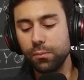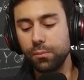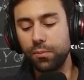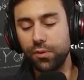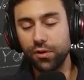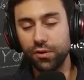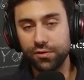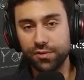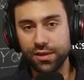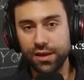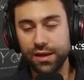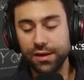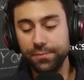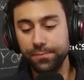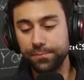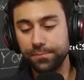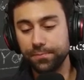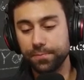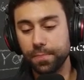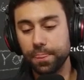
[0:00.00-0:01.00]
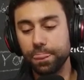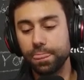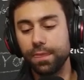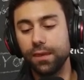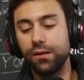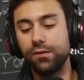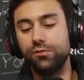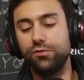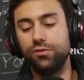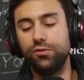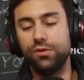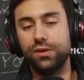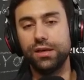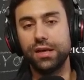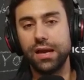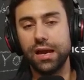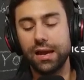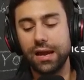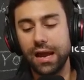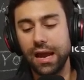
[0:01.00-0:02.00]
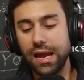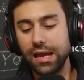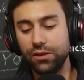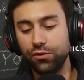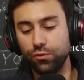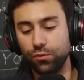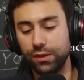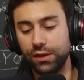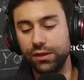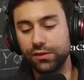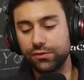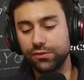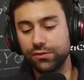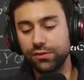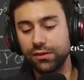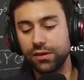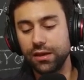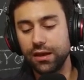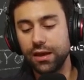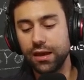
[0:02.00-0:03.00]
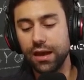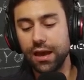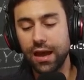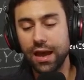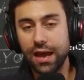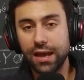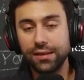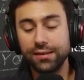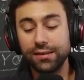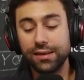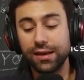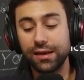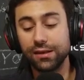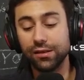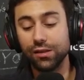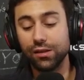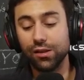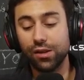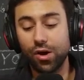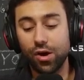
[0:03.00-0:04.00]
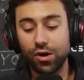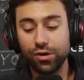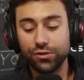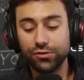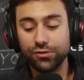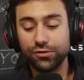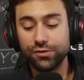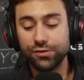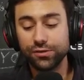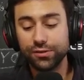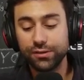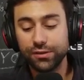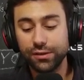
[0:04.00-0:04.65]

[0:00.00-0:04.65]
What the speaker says: per day during 8 weeks, and they lost